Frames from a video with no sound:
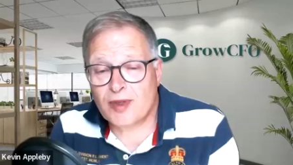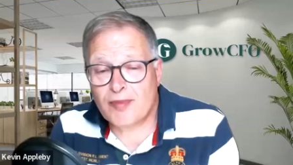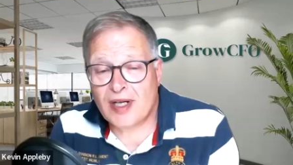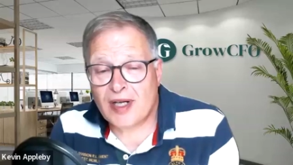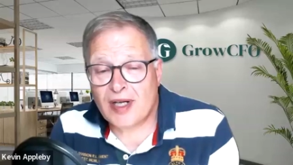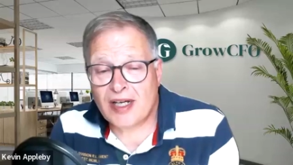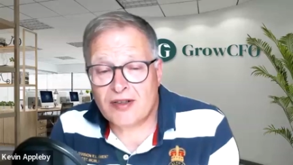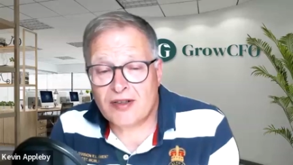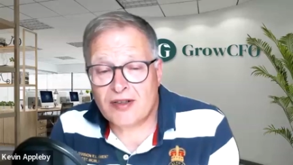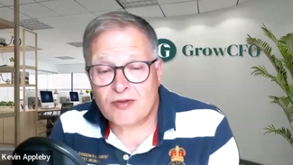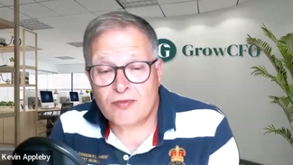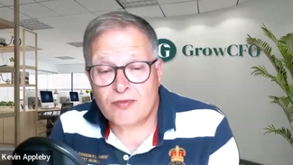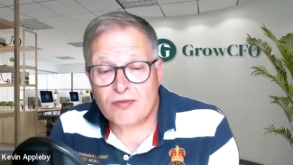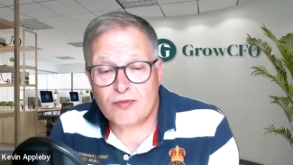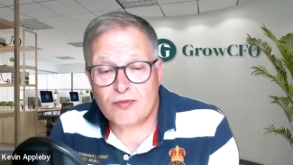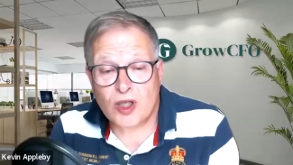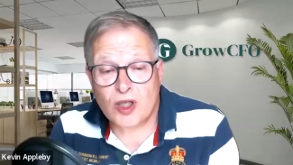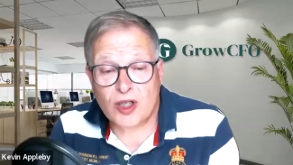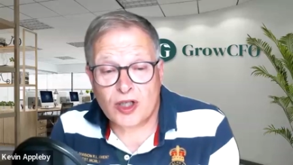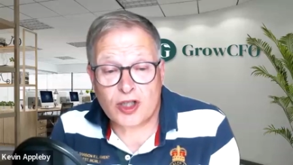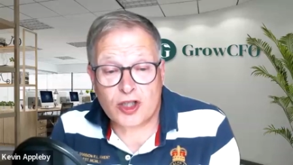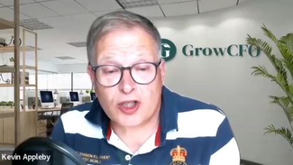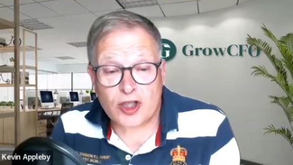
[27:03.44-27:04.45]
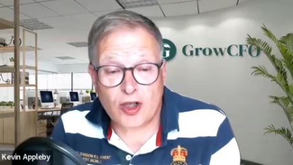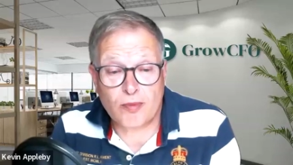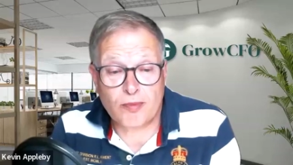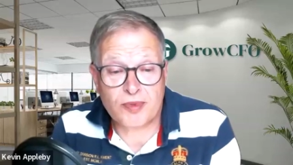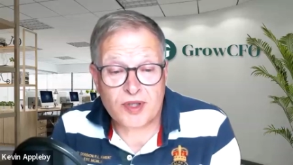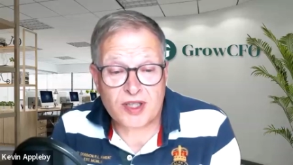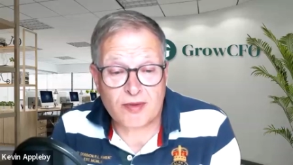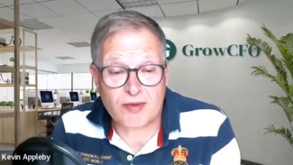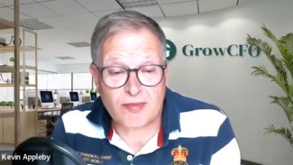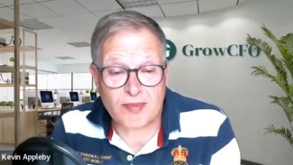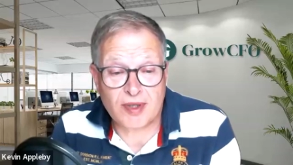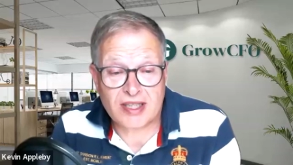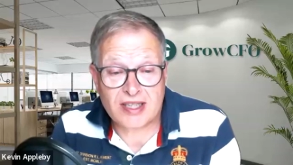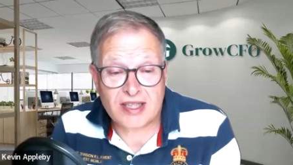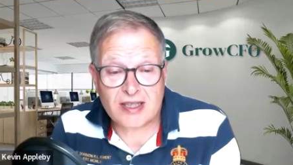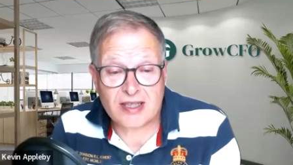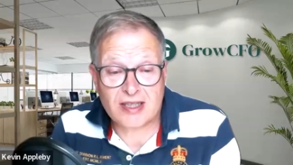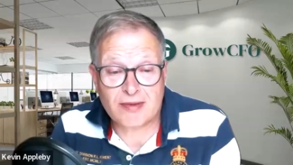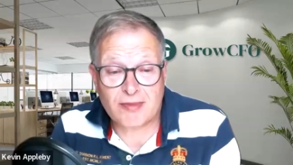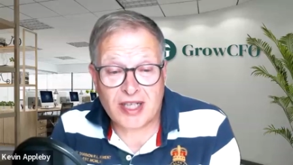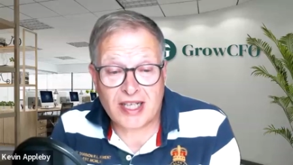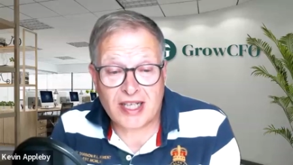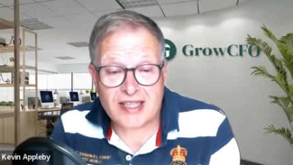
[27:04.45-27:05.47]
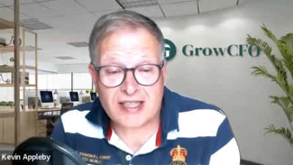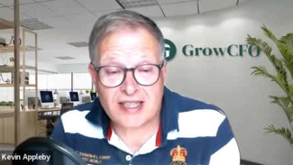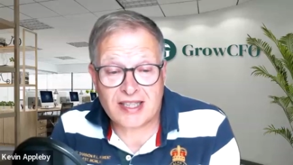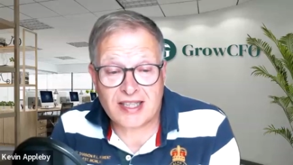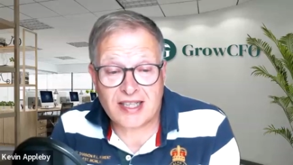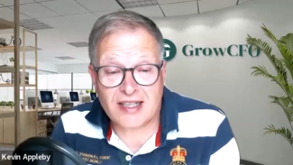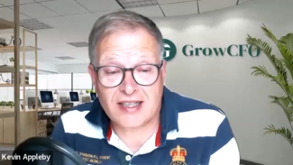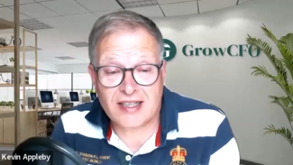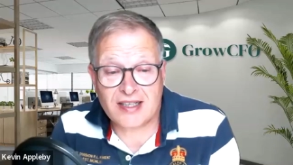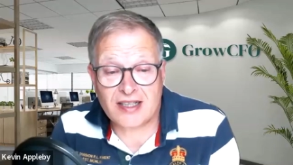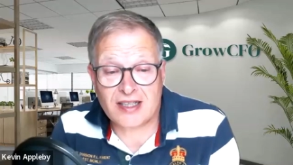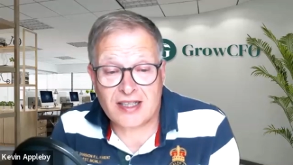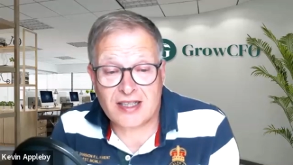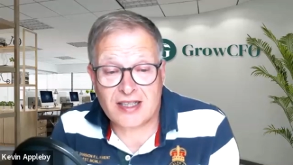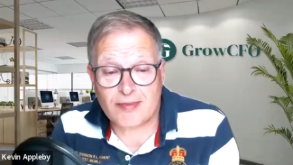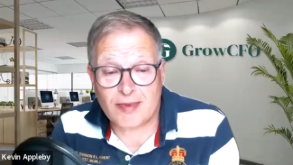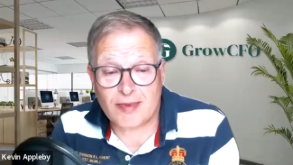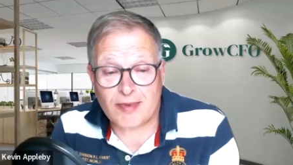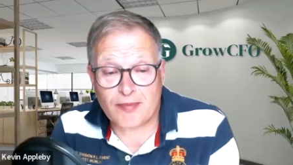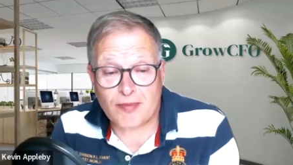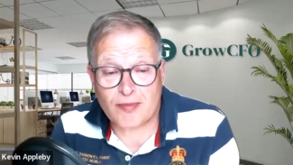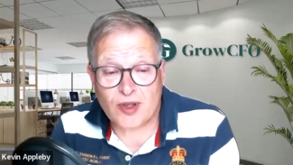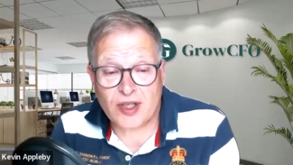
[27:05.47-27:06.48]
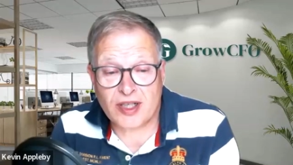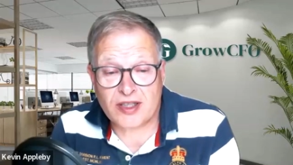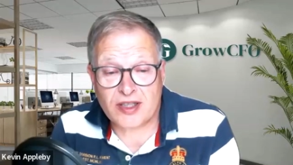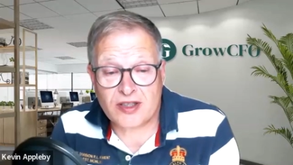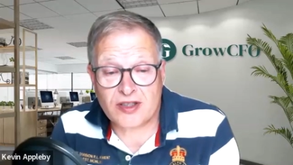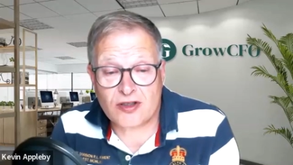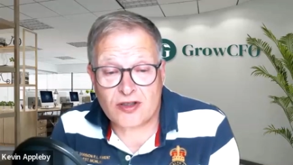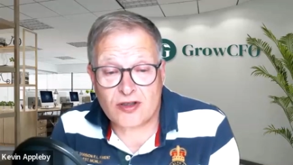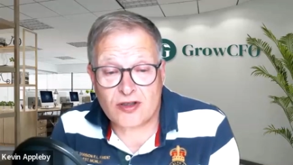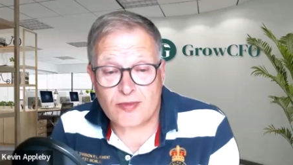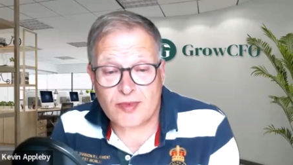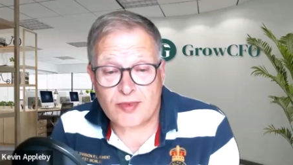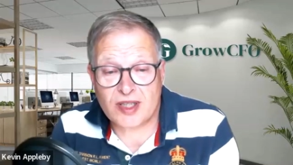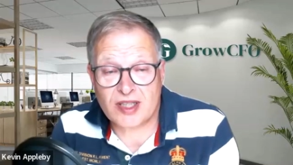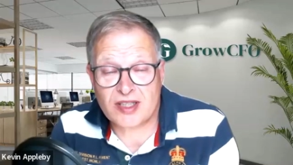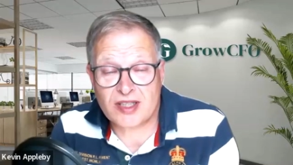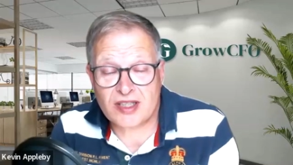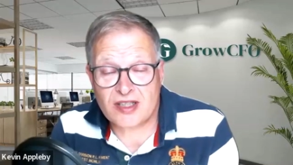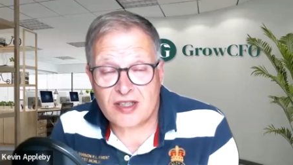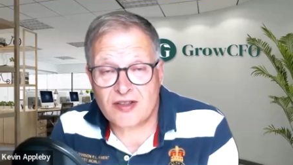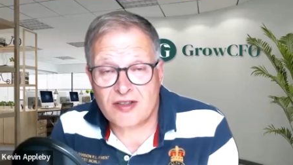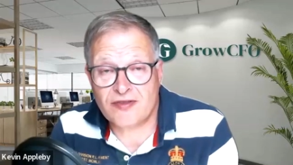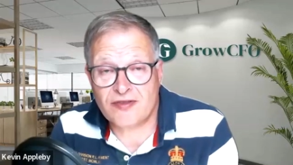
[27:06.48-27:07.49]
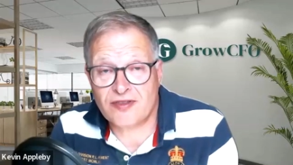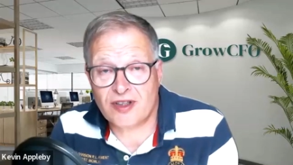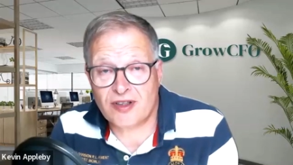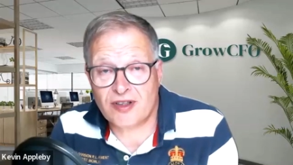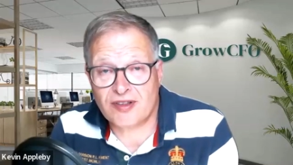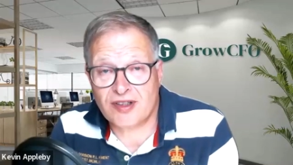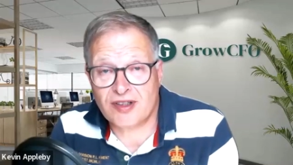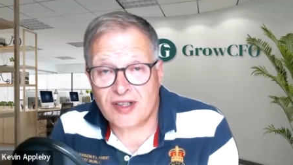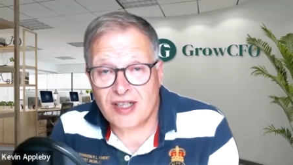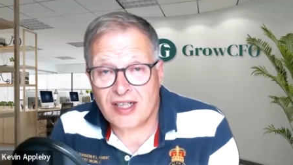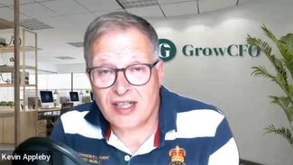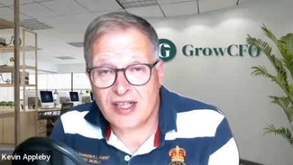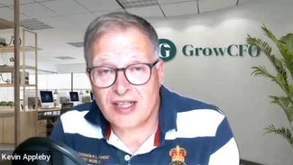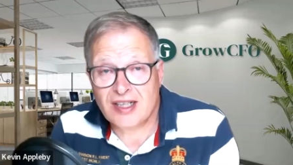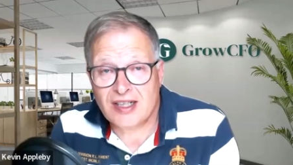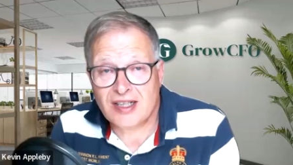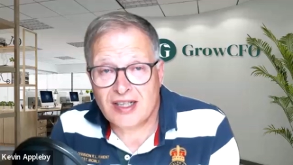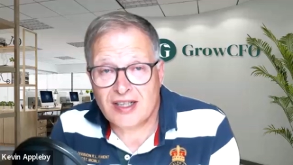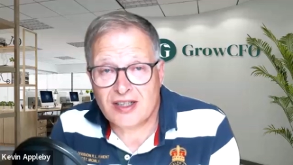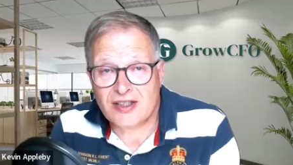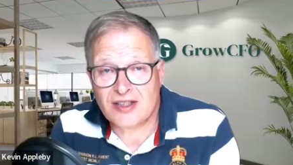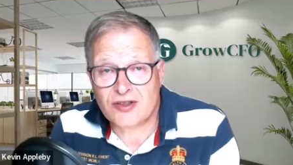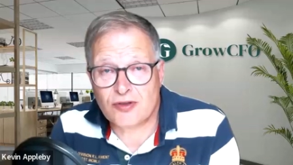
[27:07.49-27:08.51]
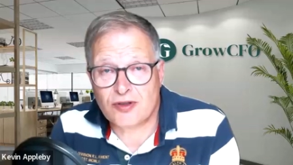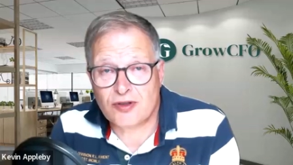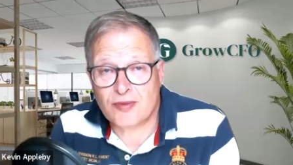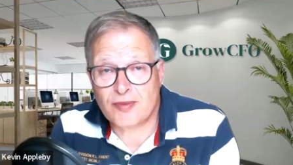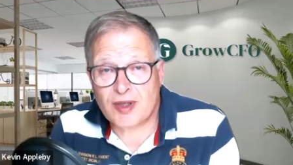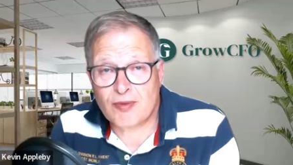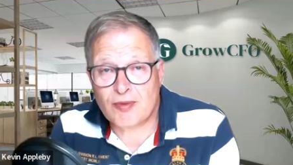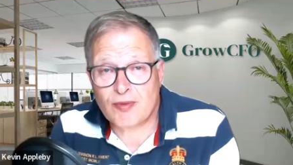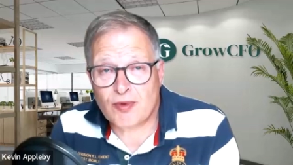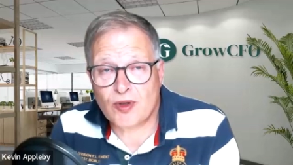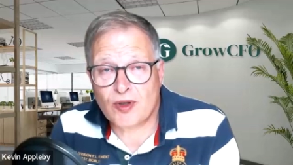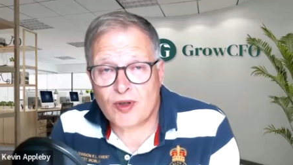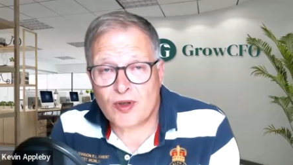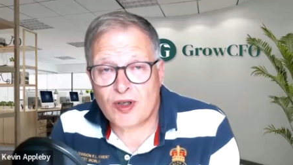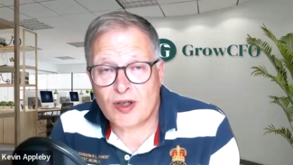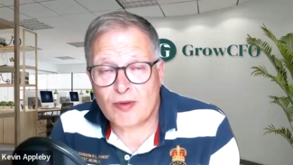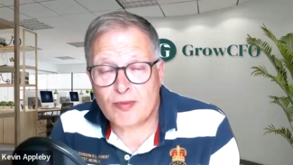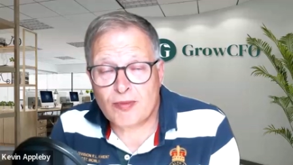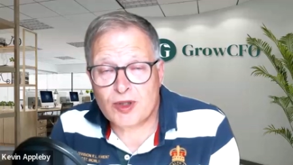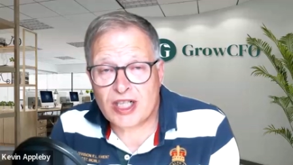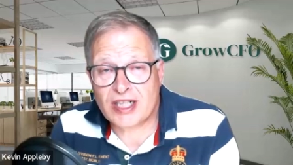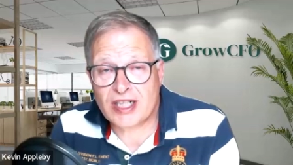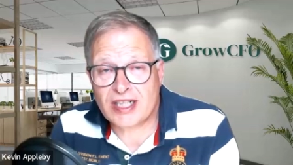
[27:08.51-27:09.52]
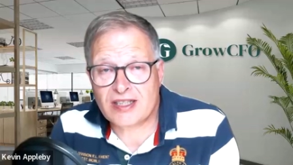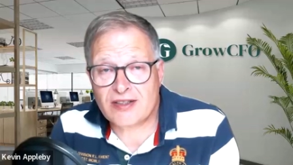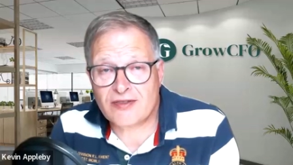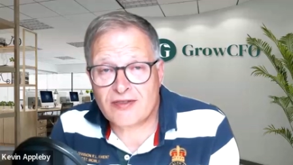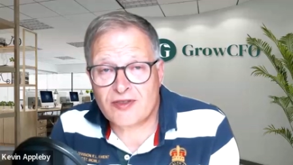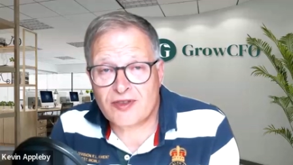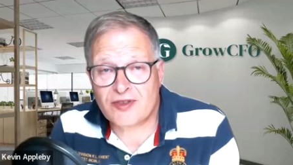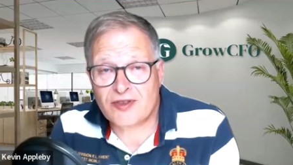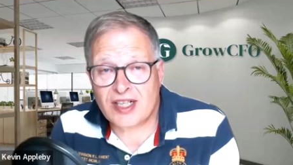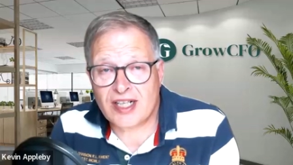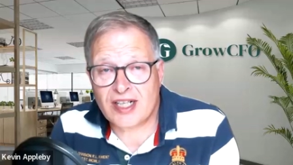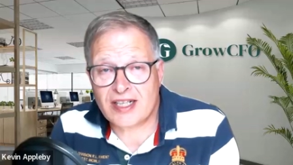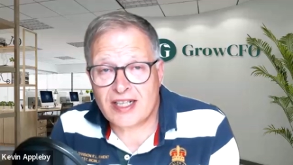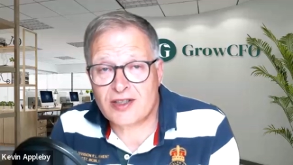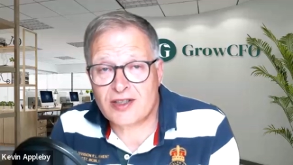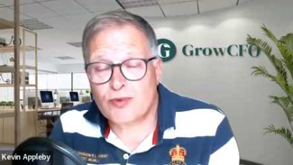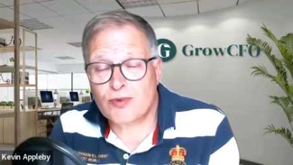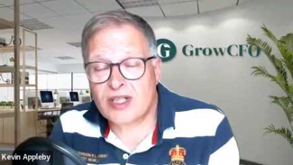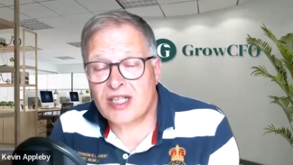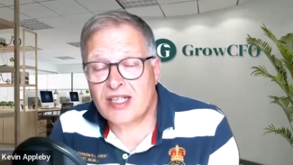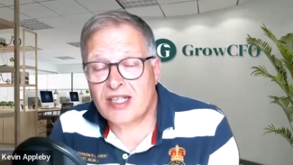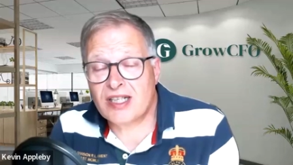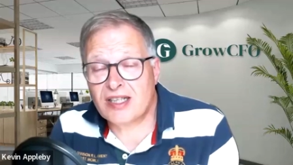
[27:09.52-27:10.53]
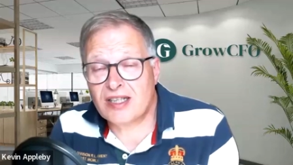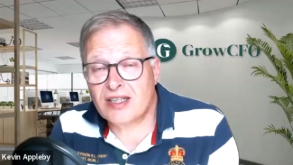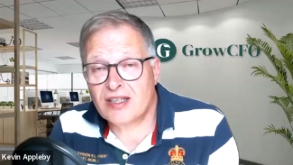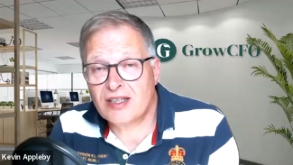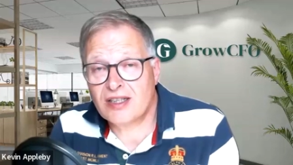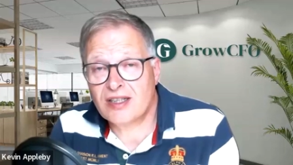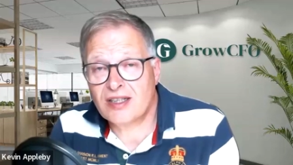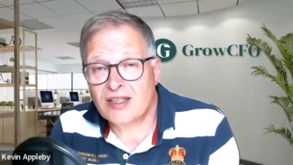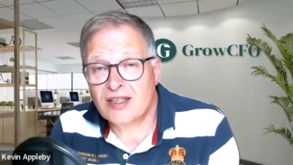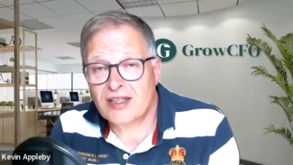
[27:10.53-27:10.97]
be about workshops, about team get-togethers, about brainstorming stuff and talking about what are our objectives for the next week,